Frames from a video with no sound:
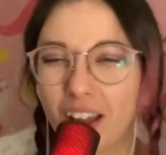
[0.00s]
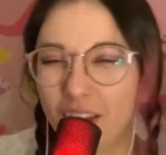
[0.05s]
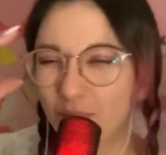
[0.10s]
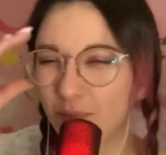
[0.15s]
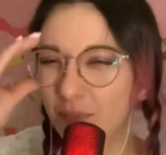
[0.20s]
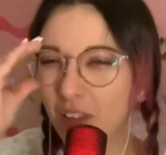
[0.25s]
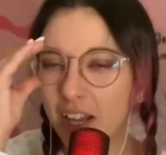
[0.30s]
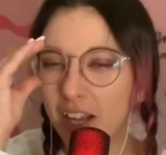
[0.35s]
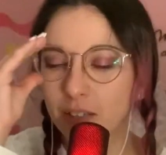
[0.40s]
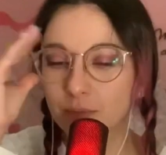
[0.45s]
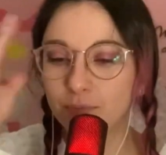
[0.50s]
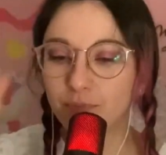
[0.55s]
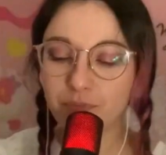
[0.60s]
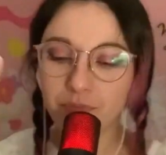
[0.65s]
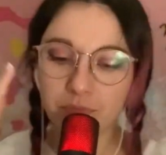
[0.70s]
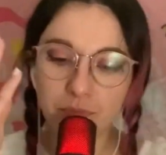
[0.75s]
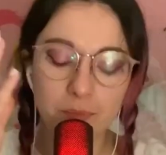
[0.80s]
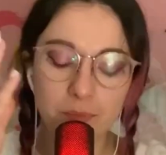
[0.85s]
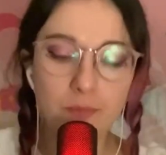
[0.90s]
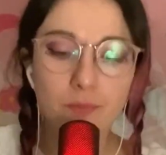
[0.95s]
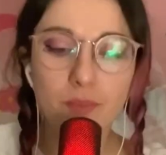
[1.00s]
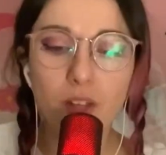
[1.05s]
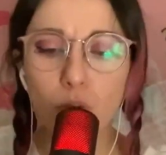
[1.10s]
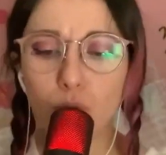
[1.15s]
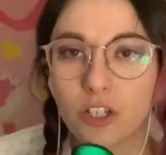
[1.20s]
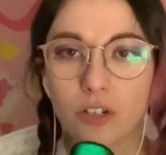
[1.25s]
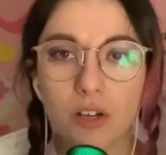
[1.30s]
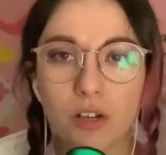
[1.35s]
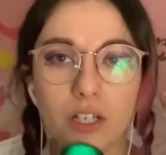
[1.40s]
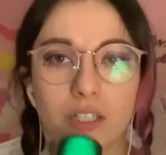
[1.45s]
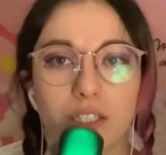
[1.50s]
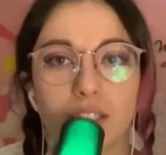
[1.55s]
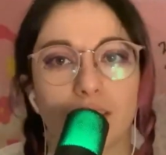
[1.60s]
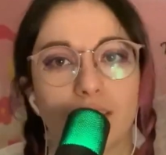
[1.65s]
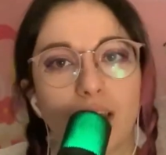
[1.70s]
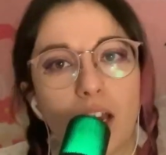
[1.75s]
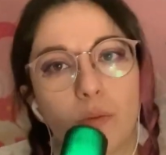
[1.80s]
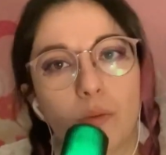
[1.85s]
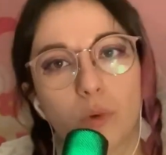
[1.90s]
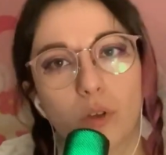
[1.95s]
But like, I don't
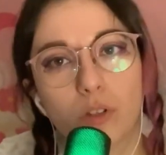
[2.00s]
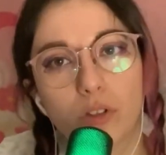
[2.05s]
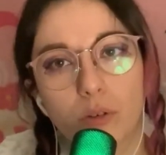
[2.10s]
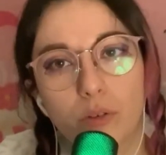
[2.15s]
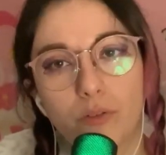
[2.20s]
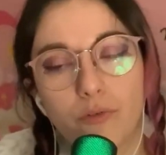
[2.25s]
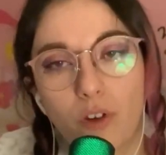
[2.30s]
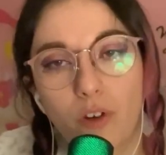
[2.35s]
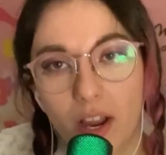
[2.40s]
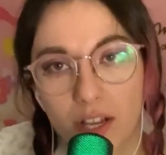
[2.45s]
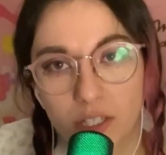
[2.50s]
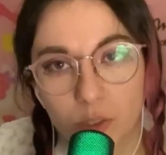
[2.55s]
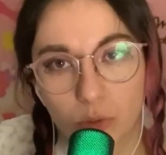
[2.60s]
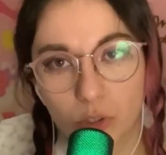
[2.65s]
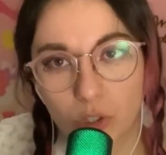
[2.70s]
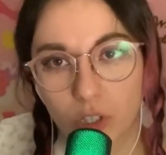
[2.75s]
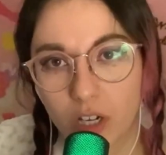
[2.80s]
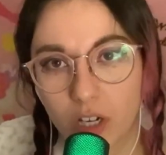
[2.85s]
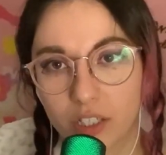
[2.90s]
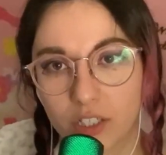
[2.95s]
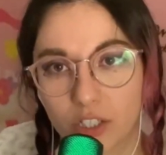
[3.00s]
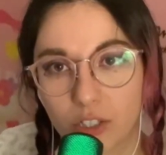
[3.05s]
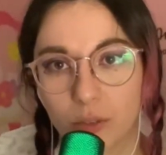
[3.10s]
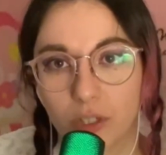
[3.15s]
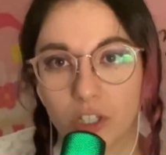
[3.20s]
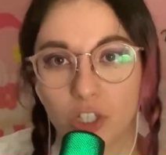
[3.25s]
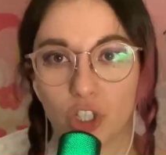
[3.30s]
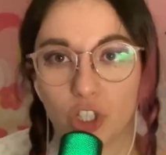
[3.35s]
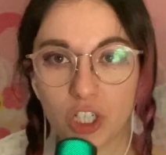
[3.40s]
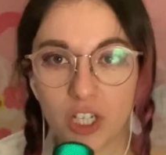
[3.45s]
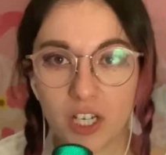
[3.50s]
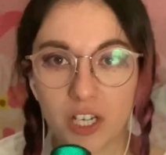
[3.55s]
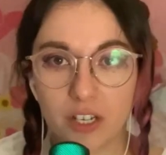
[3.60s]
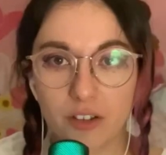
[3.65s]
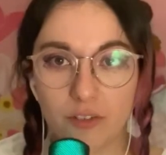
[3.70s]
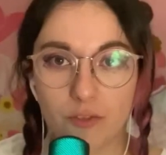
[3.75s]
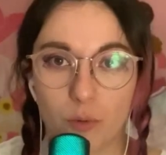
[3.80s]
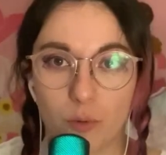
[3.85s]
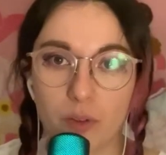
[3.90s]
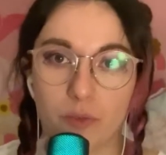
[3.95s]
understand what the writers were trying to
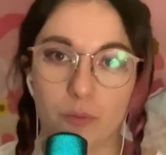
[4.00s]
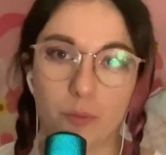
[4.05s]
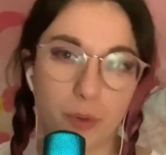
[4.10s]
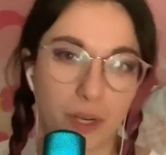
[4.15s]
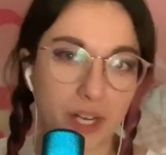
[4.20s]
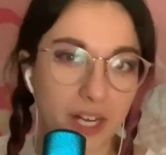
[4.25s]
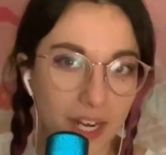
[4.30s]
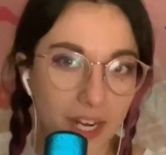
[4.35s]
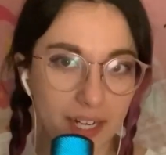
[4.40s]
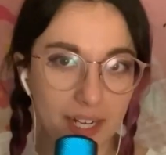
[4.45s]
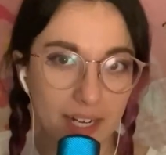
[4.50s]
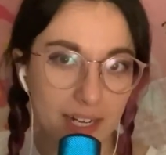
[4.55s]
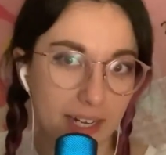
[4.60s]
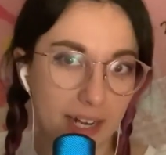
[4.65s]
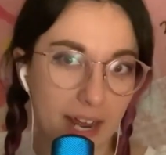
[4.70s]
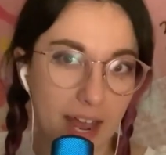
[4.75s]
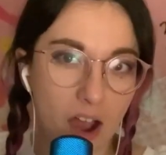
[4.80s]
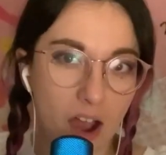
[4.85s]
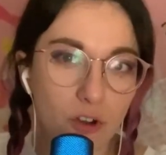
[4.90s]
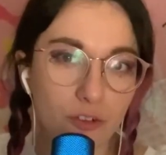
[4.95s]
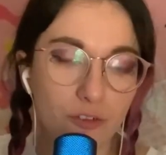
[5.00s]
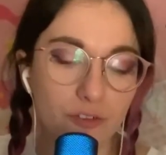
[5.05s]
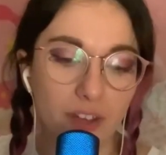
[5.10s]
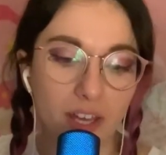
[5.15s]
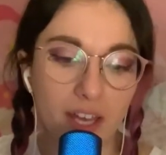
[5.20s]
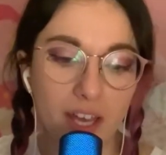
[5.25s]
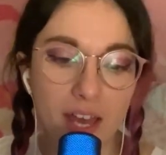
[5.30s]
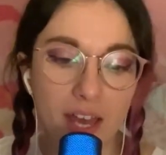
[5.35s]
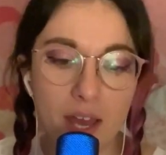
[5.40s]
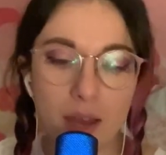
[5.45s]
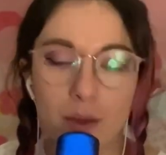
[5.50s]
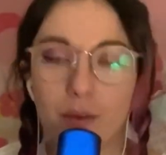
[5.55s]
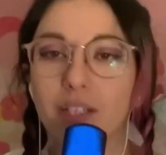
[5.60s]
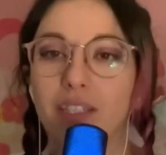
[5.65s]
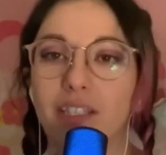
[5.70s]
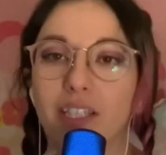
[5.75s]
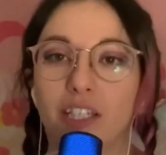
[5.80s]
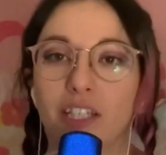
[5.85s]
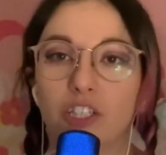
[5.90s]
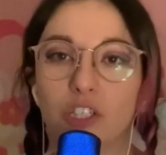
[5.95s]
achieve with bringing in Alfie,
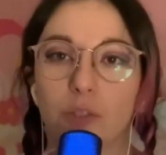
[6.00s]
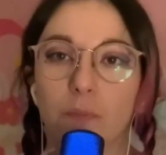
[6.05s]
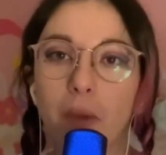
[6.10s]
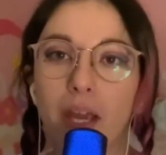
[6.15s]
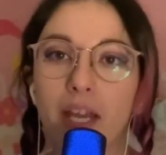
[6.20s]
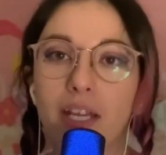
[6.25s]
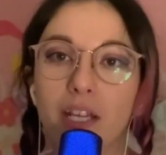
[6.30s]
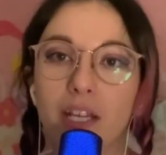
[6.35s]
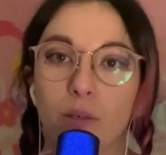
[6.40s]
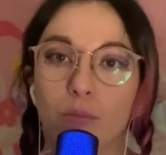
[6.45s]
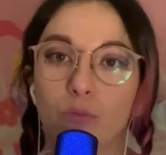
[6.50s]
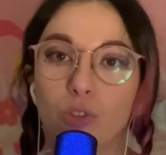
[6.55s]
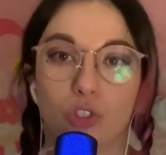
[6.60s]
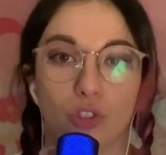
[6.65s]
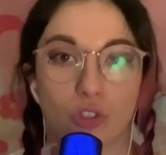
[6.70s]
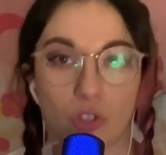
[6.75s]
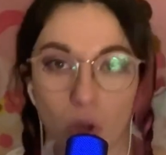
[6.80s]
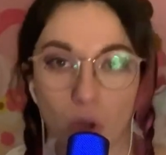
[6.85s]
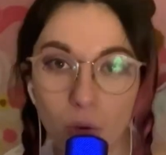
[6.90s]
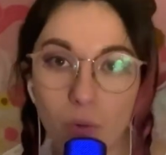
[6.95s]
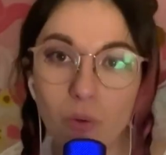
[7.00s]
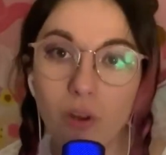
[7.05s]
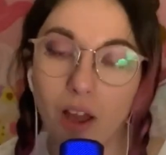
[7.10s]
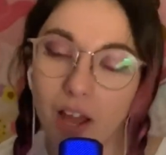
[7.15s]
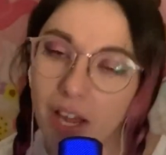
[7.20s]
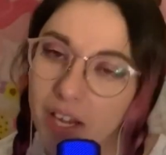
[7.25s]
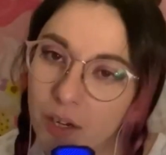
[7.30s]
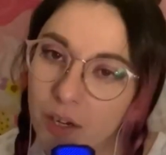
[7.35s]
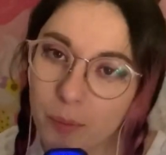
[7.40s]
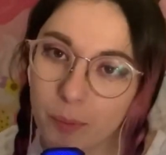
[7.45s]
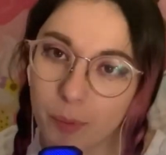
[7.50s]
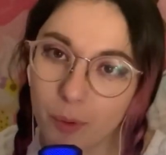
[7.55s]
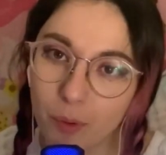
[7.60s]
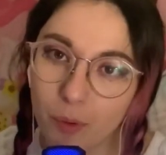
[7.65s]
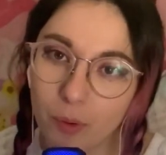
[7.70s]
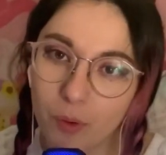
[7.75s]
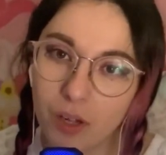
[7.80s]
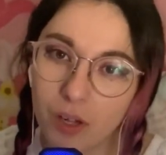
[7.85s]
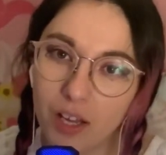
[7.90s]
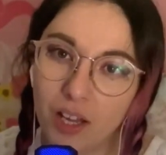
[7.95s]
because they just made him so
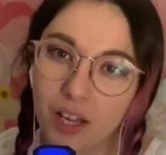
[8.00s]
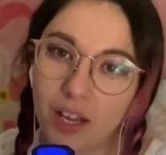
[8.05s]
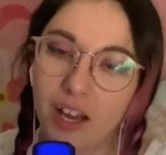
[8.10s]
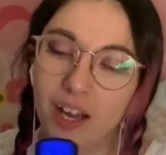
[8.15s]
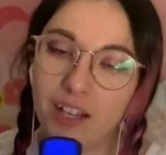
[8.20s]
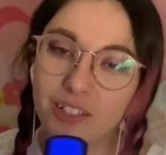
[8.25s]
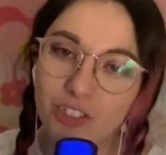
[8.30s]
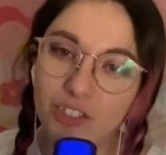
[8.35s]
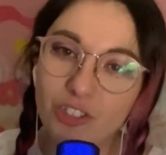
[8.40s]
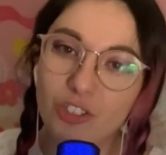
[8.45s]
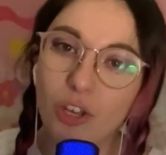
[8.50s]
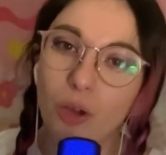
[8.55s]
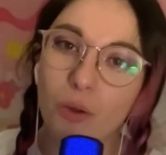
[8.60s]
likable and